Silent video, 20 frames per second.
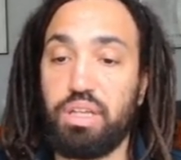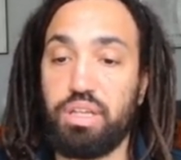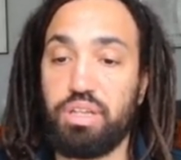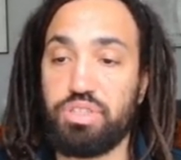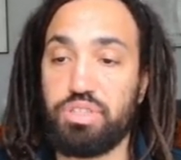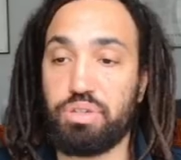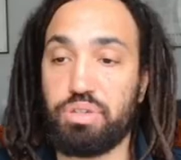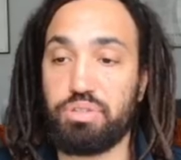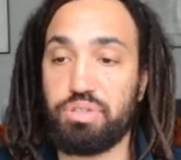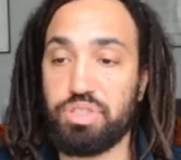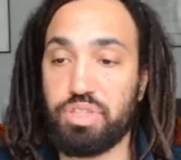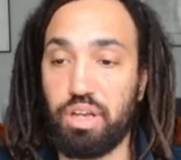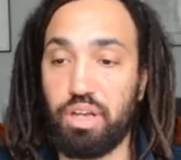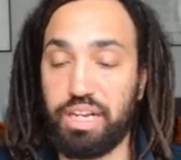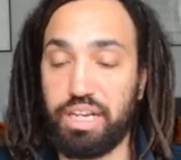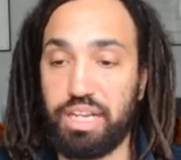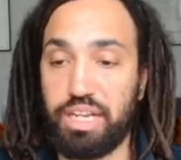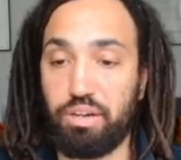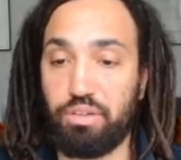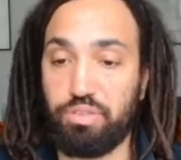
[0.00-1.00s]
So
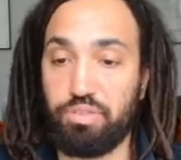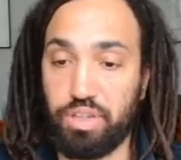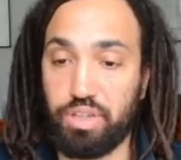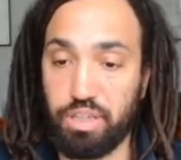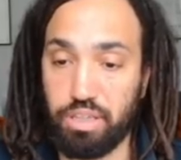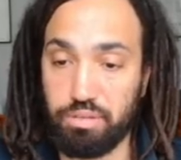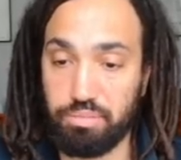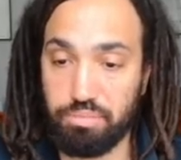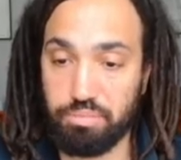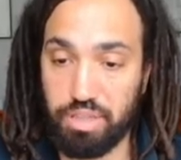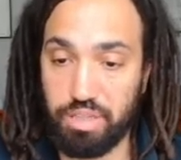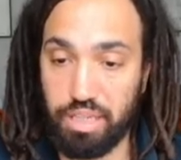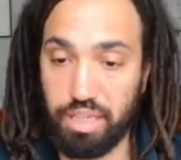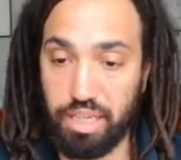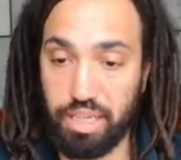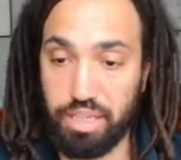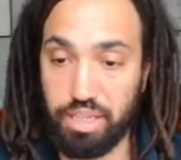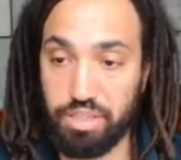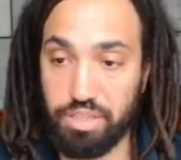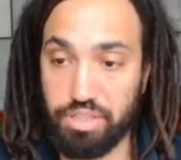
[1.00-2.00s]
sine alpha
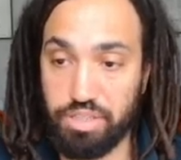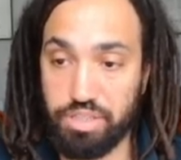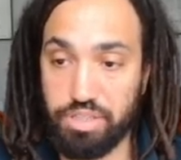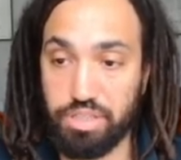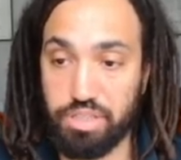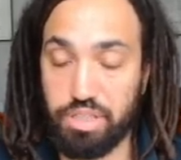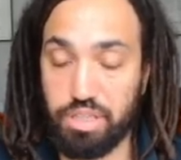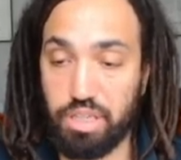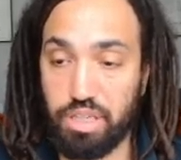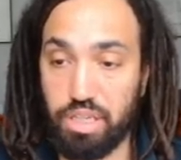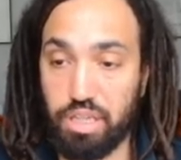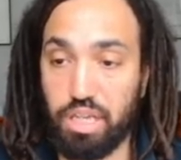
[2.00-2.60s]
is